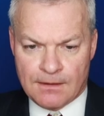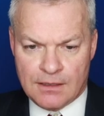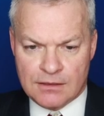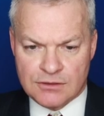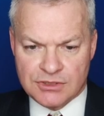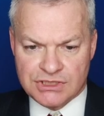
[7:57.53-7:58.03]

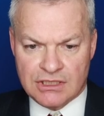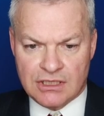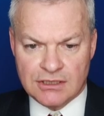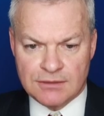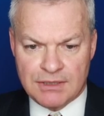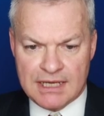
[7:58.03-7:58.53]
Interesting,
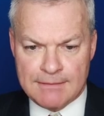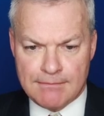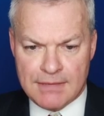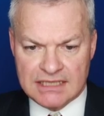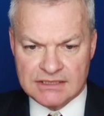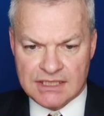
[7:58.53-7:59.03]
I could play
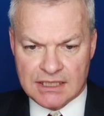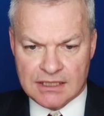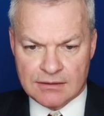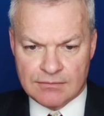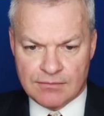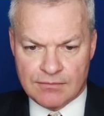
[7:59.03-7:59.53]
METIC